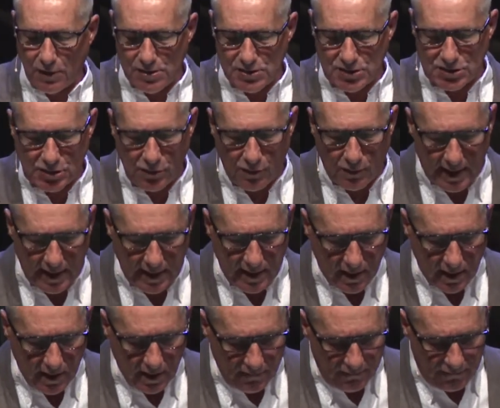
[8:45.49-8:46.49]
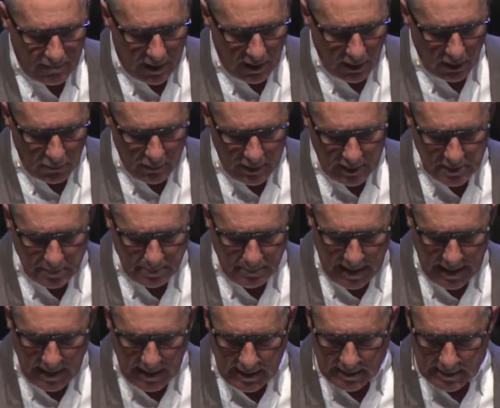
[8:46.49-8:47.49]
and so I follow his
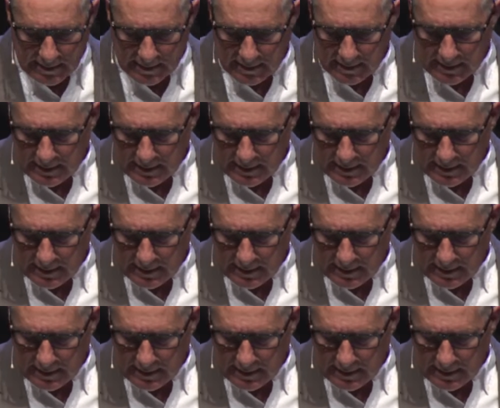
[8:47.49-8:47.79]
bait.